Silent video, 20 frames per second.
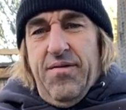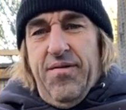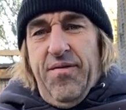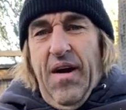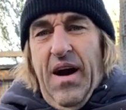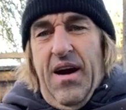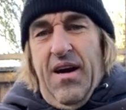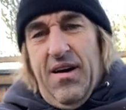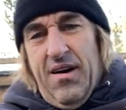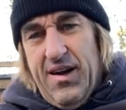
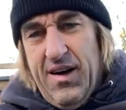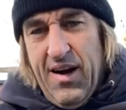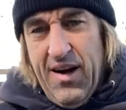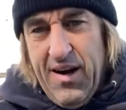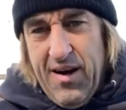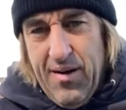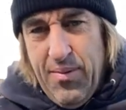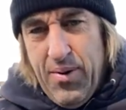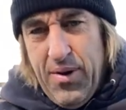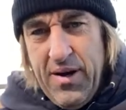Fired
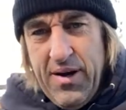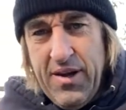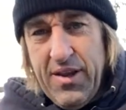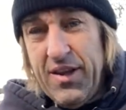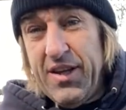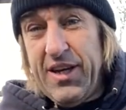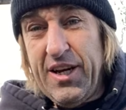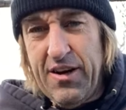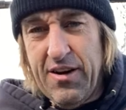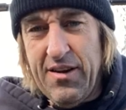up,
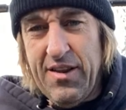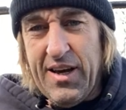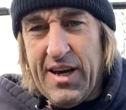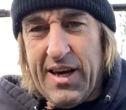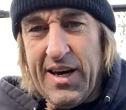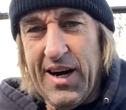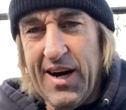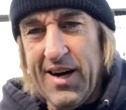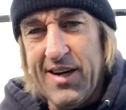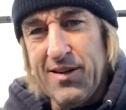the year of the
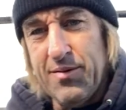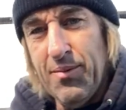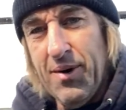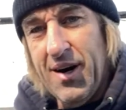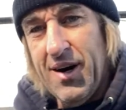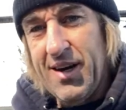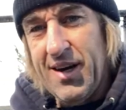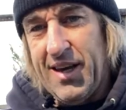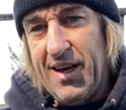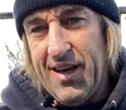cucked
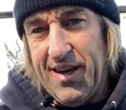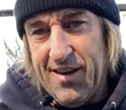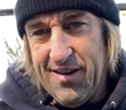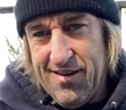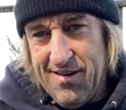monkey.